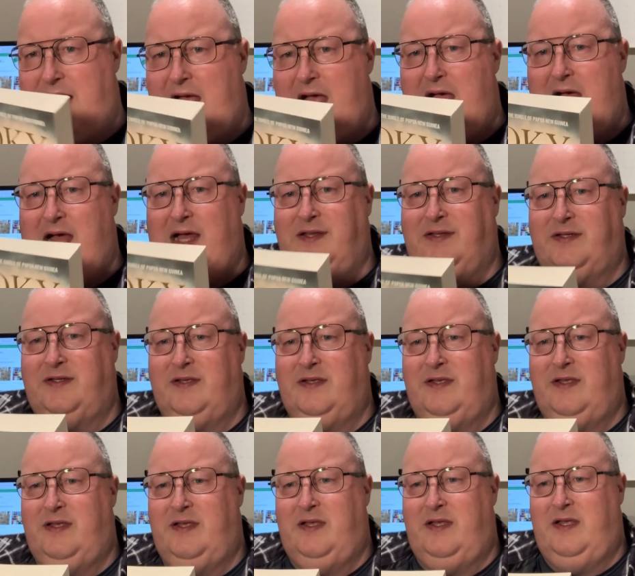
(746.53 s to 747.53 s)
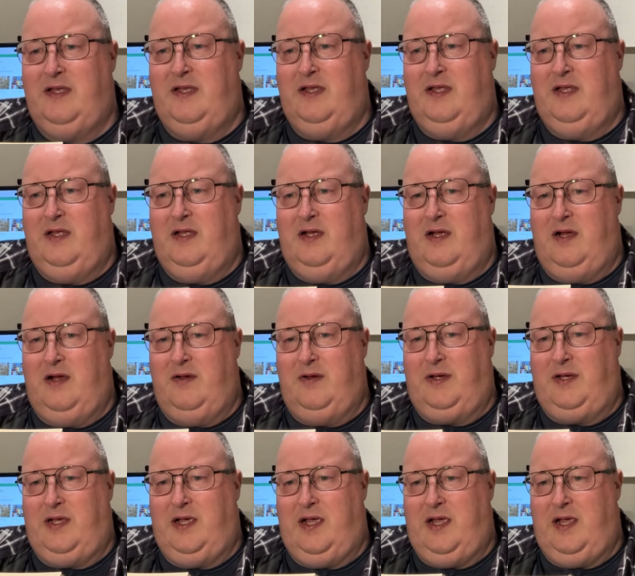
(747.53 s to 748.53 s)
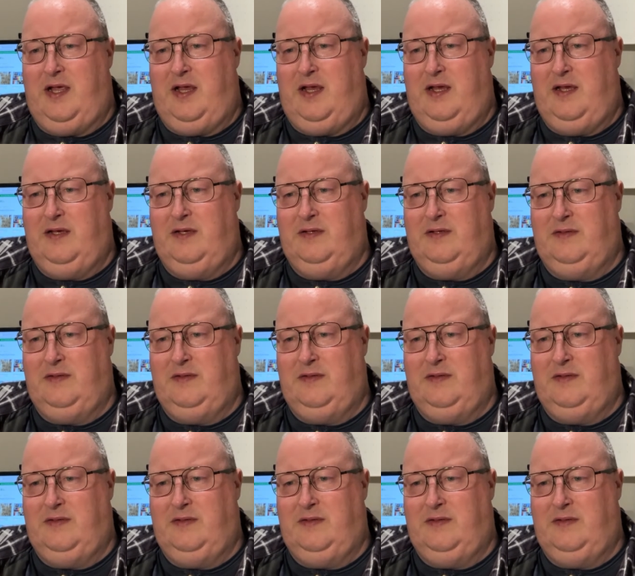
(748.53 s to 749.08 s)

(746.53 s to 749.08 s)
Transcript: heart. Okay.